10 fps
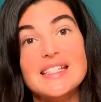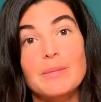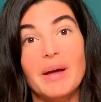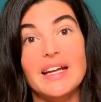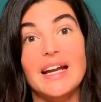
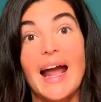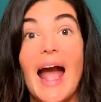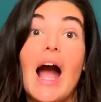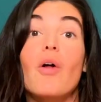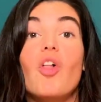depending on
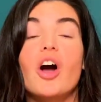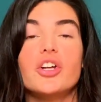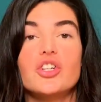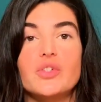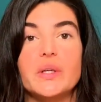how long
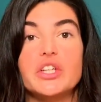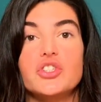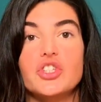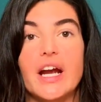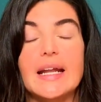you're doing your
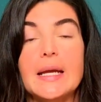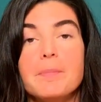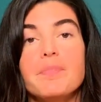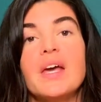training.